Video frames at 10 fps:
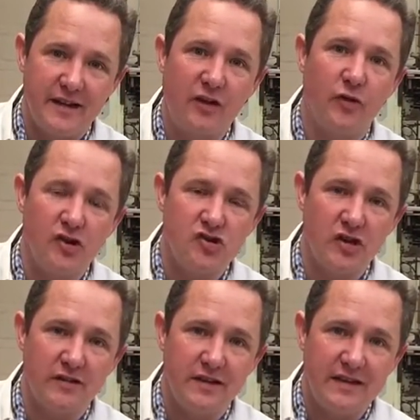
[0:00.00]

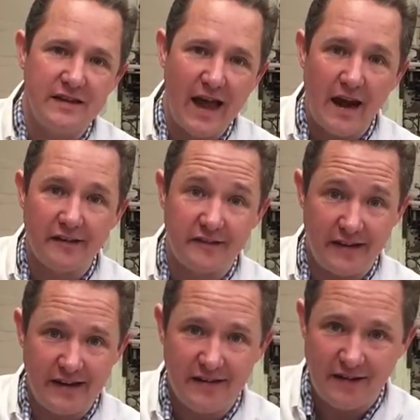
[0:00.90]
licorice and the
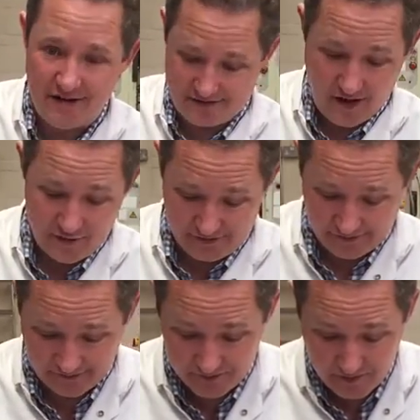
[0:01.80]
aniseed, and I think
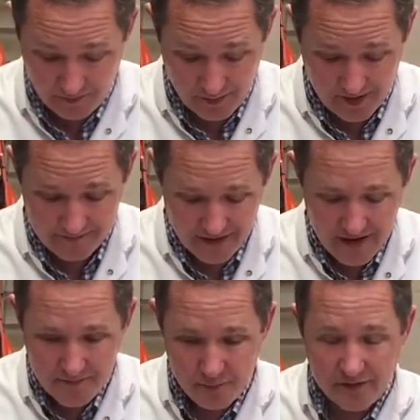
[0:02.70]
that's going to be a bit better.
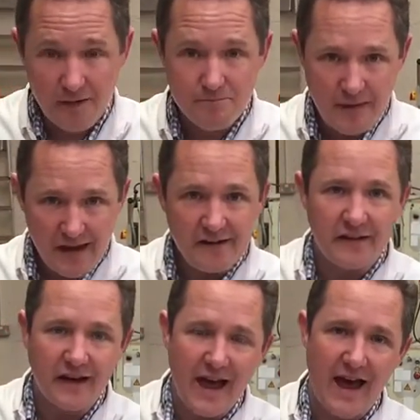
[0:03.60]
But
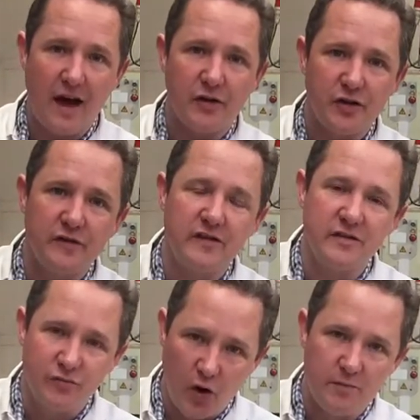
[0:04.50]
amazing how
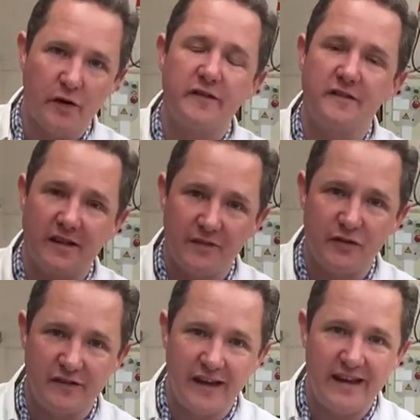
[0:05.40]
using the rooibos instead of
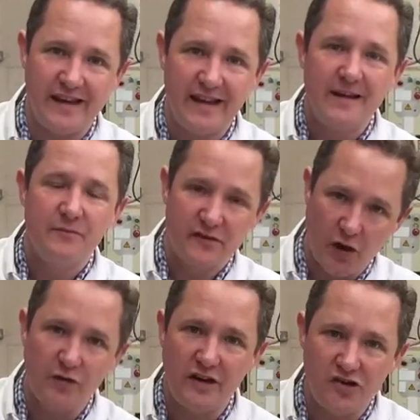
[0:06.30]
the tea
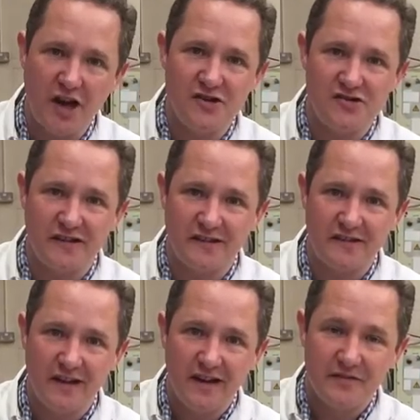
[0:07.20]
totally
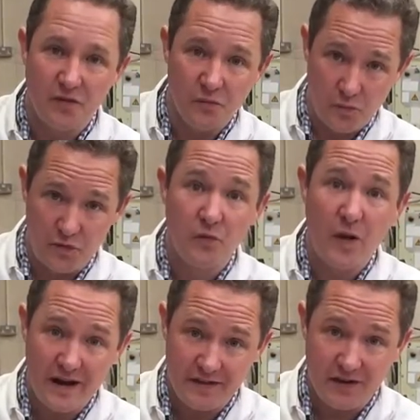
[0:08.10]
changes the
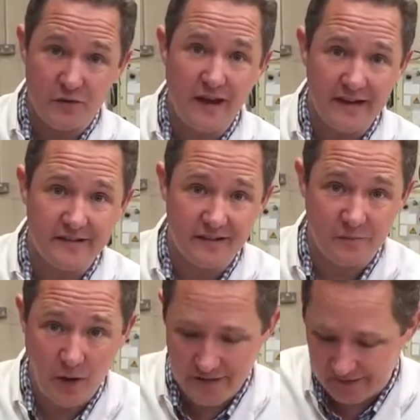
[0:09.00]
way that you taste the
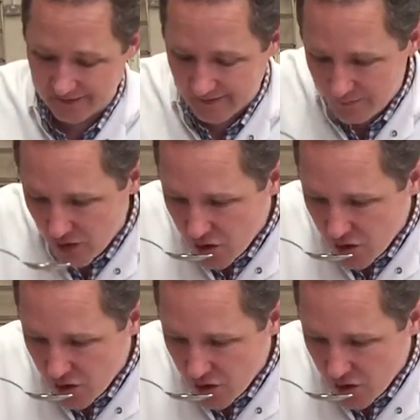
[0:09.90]
spices.